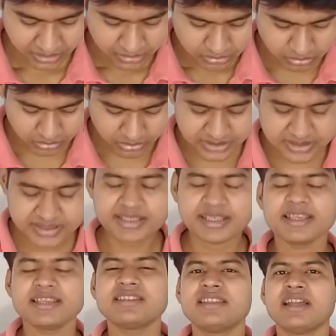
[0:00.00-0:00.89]
So he
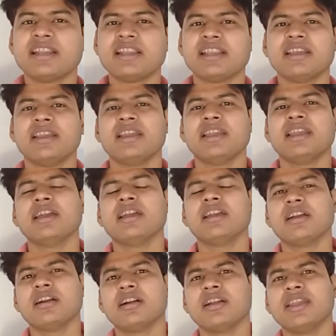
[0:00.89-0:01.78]
said that
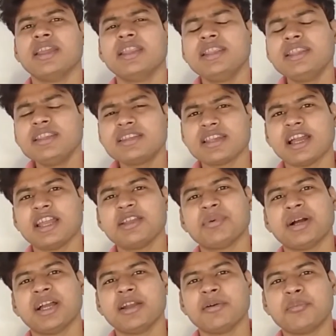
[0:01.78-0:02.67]
any
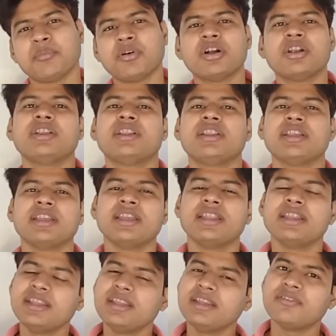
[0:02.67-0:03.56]
time I appoint
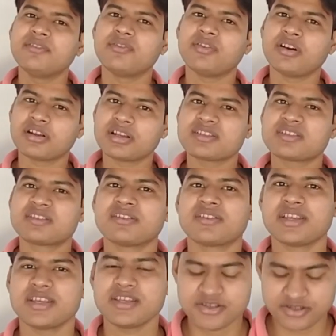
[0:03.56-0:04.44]
any forest
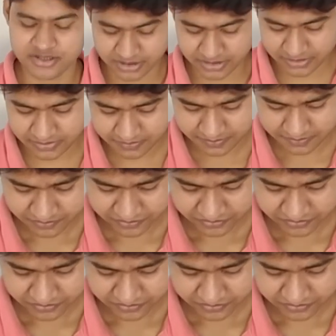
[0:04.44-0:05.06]
ranger,